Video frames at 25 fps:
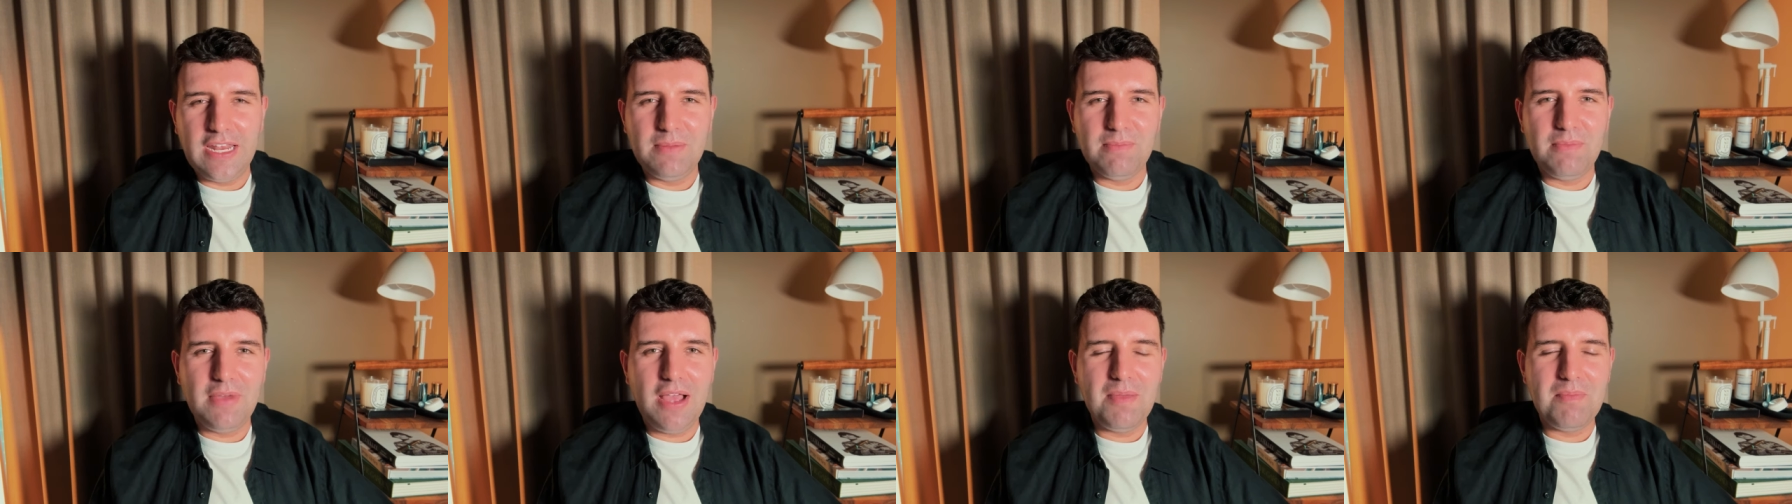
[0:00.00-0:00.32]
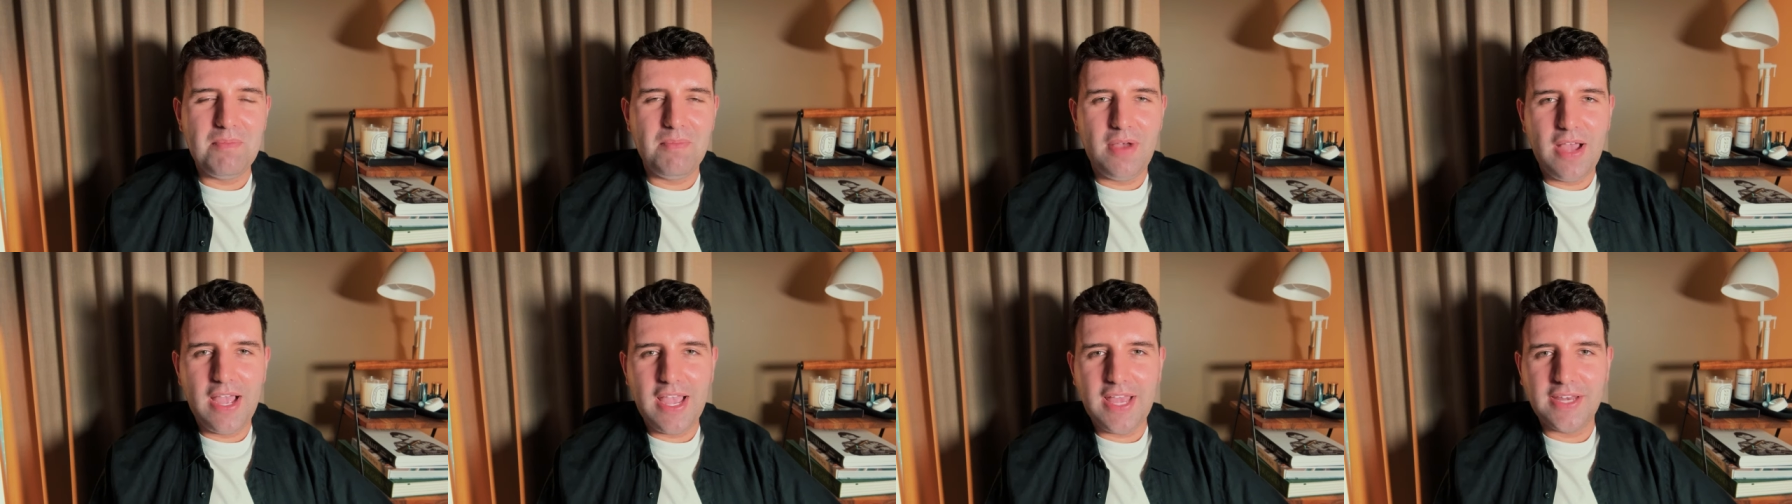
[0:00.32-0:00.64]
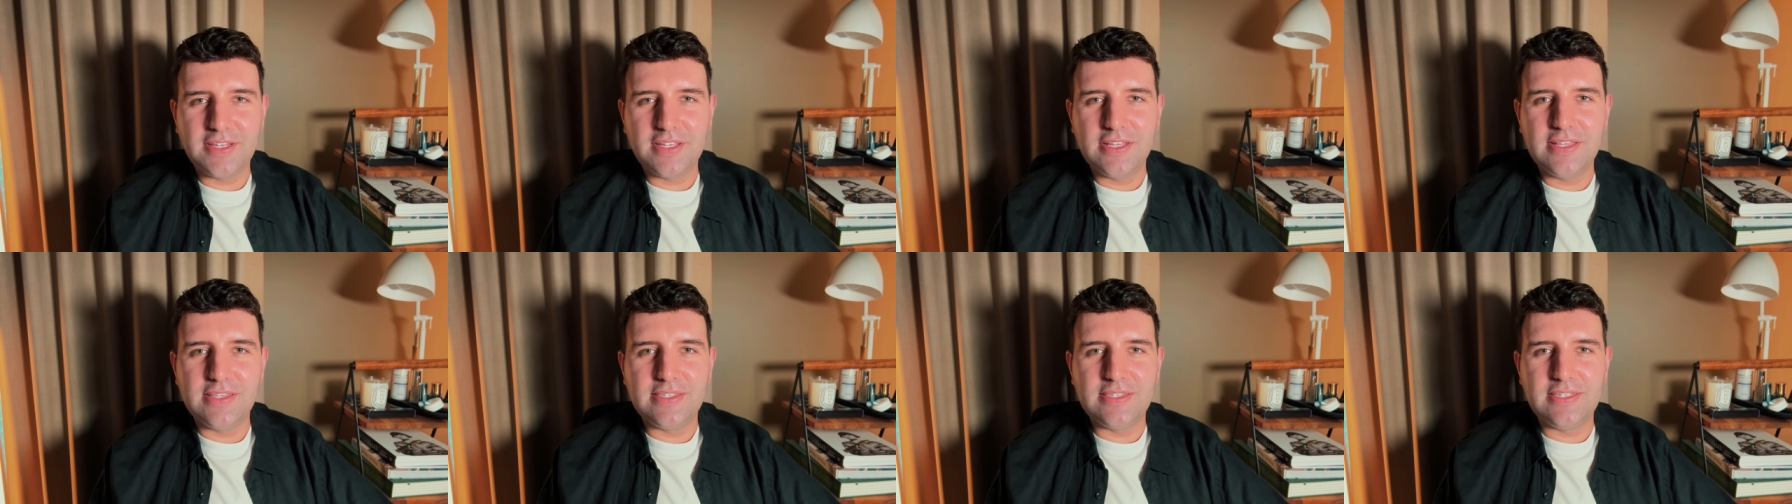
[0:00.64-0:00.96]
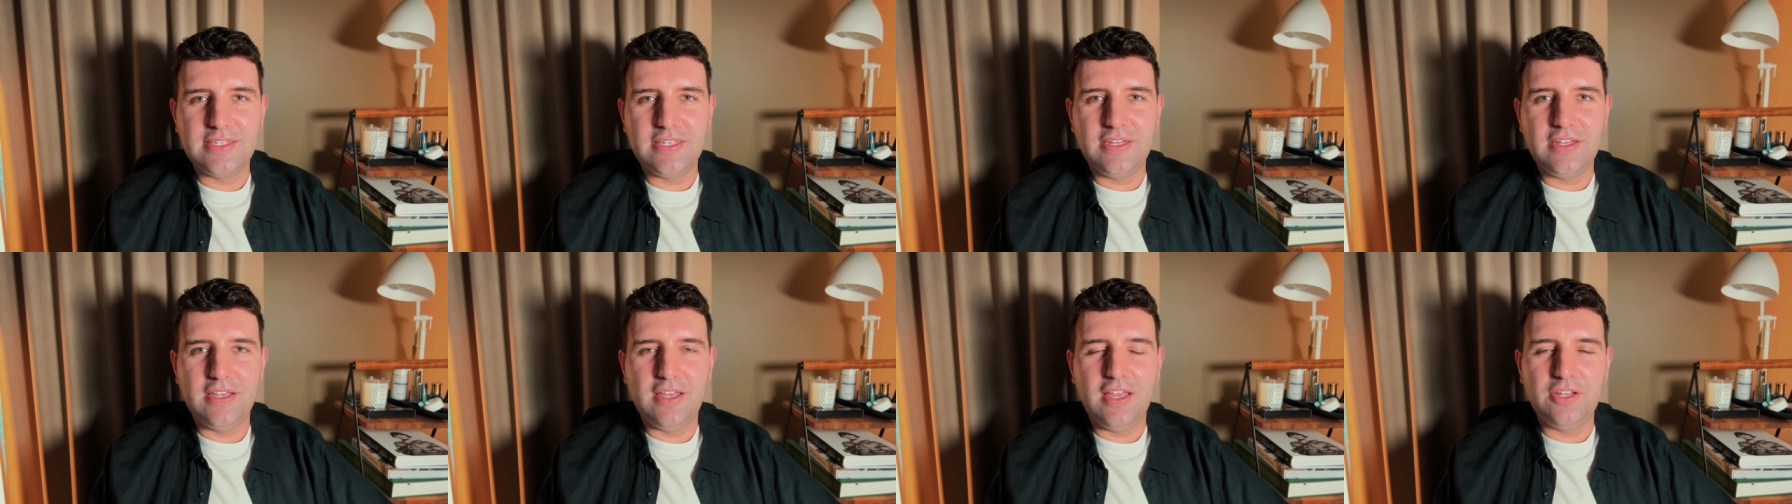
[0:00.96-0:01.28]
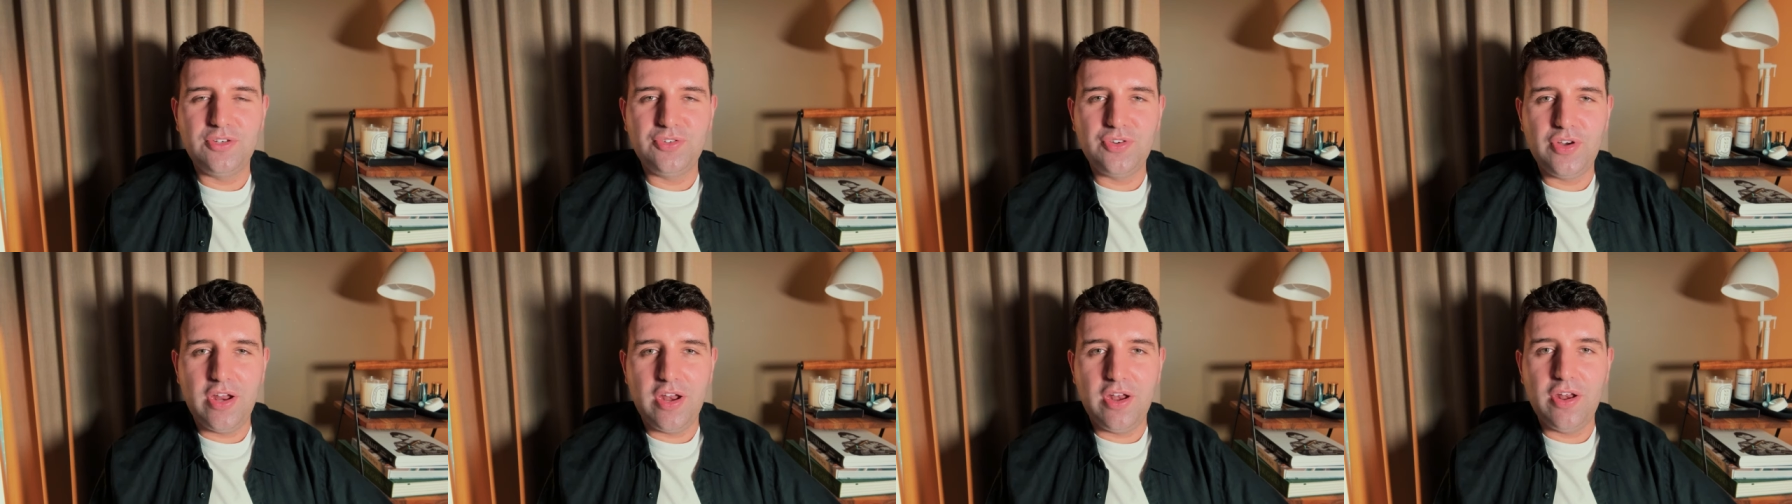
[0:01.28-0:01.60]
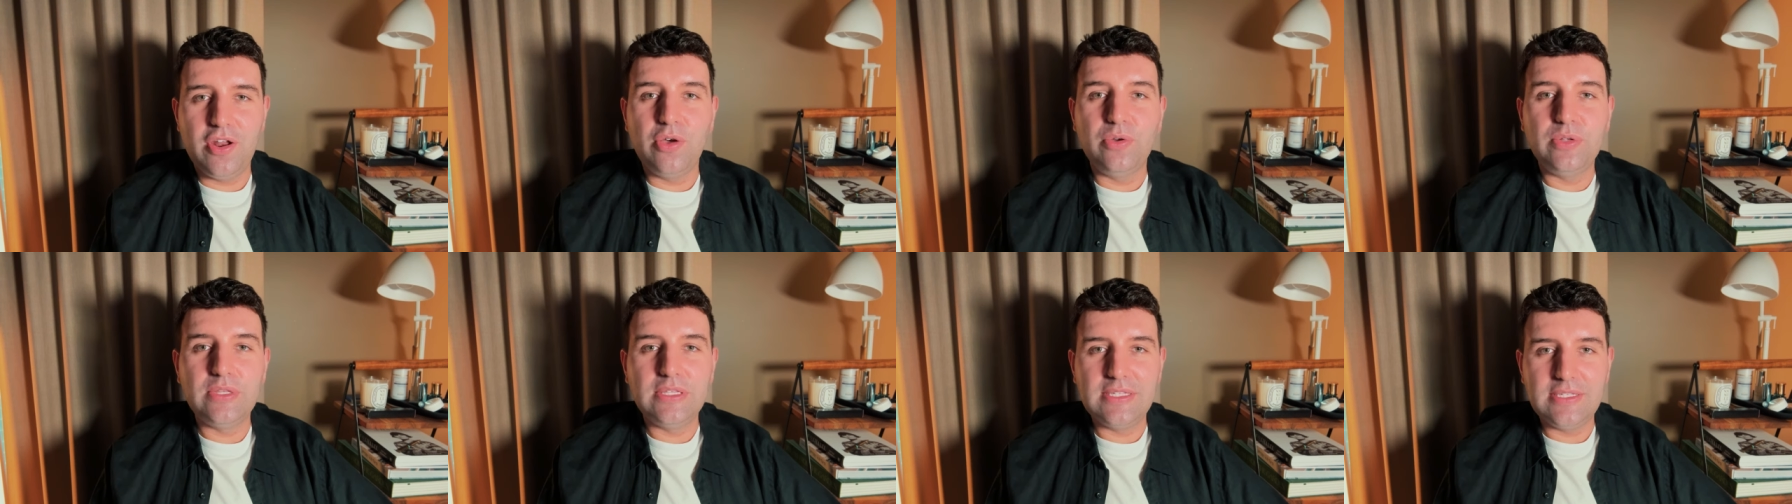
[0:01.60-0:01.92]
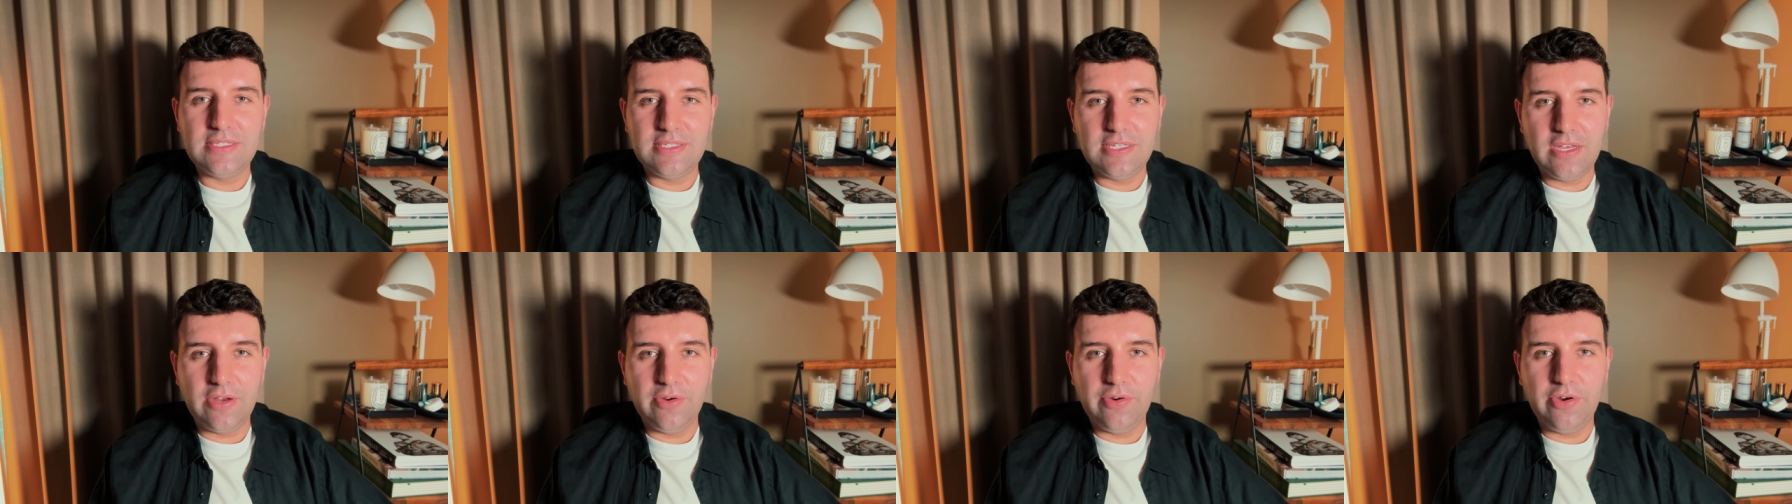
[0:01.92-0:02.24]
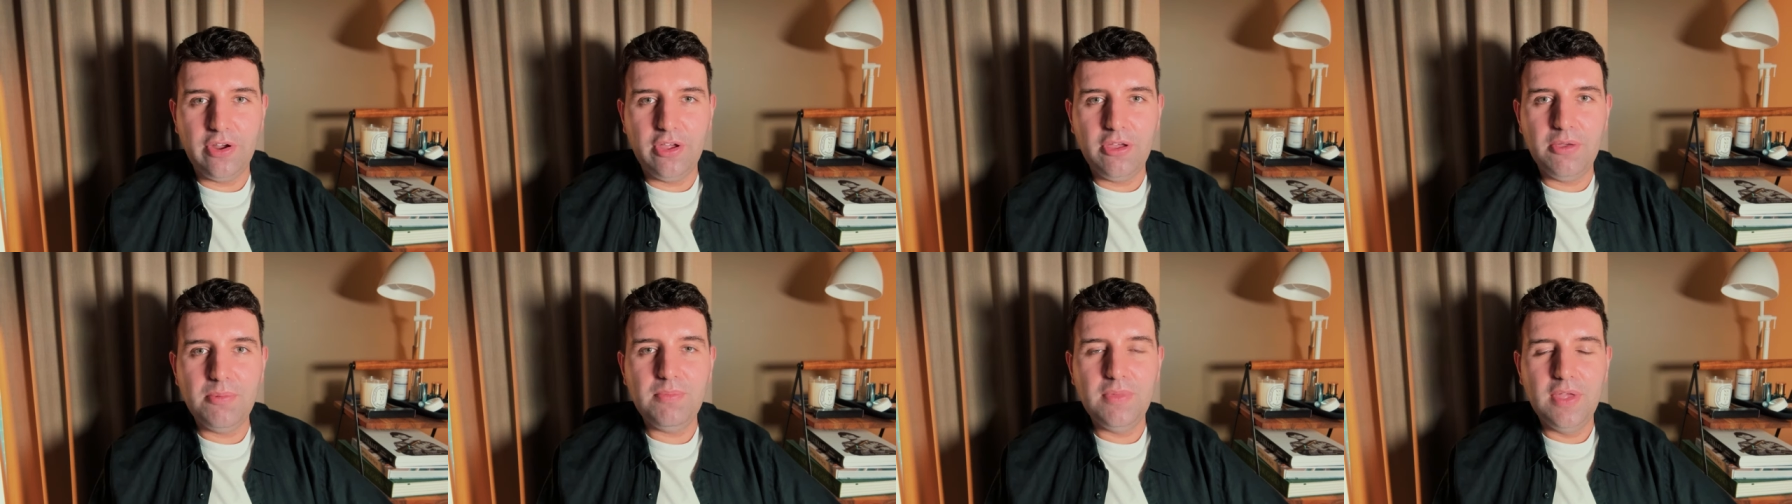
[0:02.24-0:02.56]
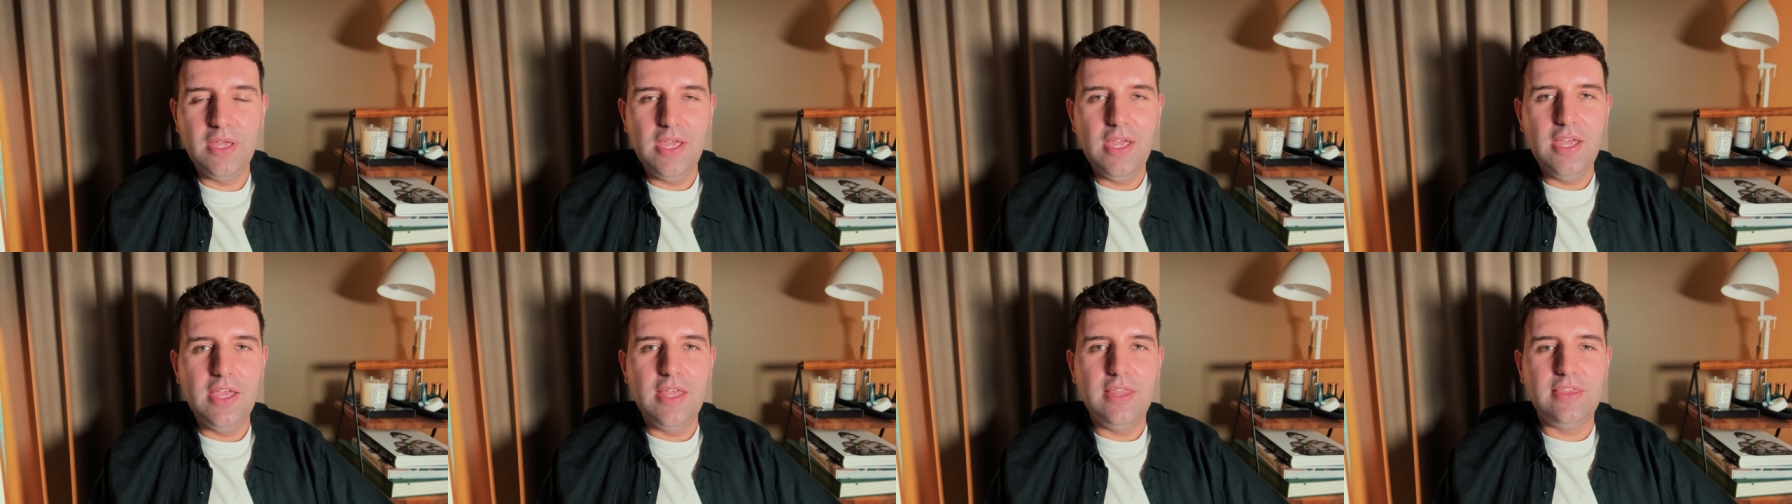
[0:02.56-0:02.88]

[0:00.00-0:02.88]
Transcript: in my mind, consider a tretinoin serum.